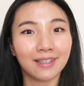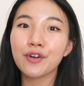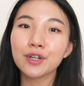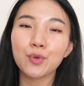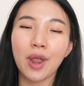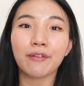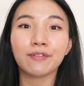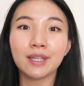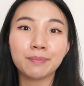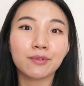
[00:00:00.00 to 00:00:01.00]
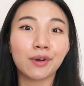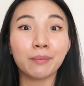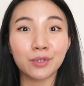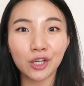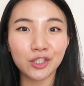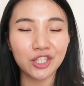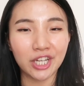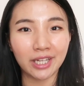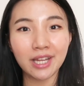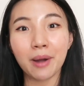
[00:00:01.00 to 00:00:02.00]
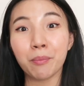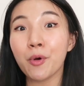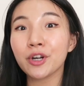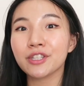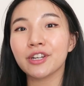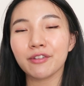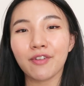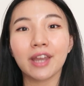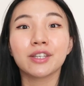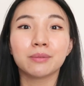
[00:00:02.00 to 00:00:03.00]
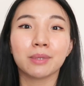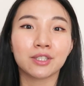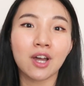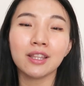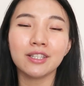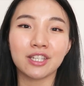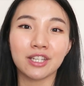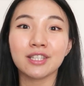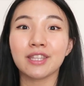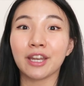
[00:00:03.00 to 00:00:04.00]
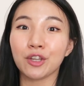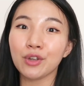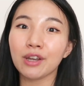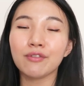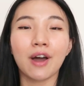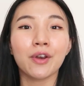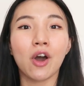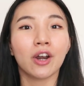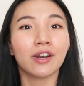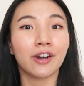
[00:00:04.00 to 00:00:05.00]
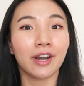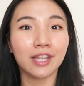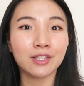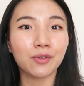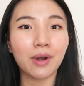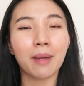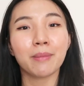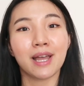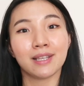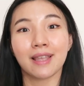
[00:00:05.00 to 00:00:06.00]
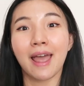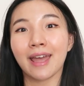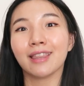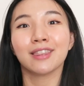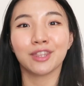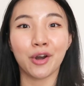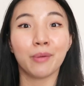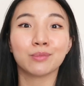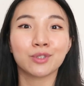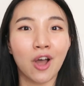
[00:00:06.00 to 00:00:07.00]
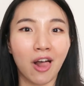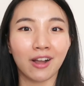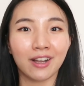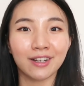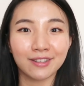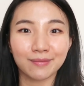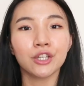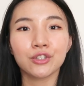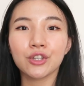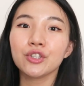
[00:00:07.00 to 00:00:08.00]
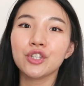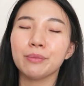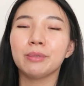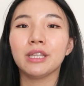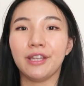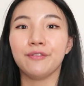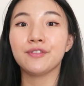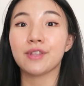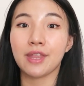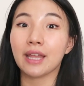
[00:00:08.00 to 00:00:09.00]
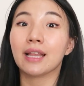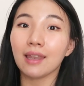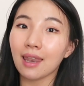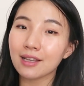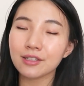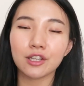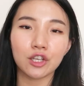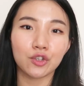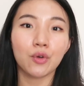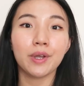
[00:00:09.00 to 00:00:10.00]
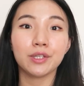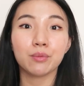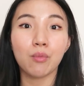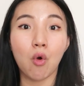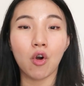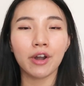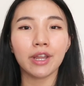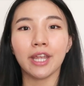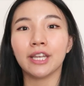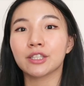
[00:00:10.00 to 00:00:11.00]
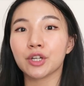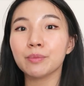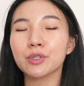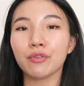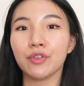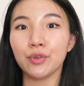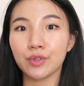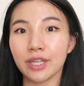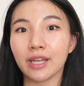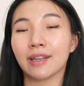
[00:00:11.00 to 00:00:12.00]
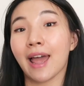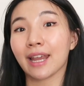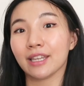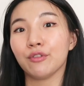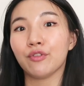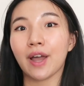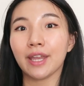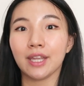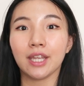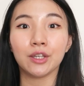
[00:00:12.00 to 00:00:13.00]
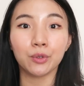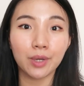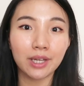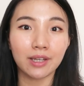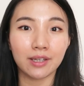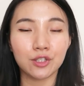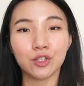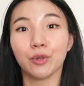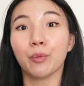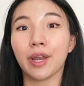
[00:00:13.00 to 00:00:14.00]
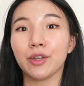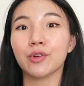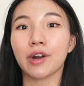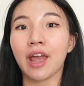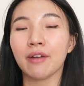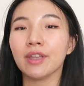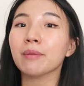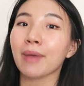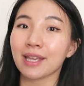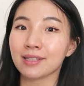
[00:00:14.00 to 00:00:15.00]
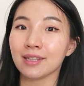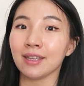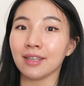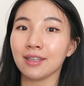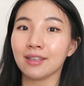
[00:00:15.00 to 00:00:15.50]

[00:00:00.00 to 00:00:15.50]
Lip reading: First, we have tips from Dr. Jenny, a board-certified dermatologist that you can find on her Instagram as @dermtalk. So she believes that less is always more in terms of using an acne-fighting ingredients when you are having Maskne.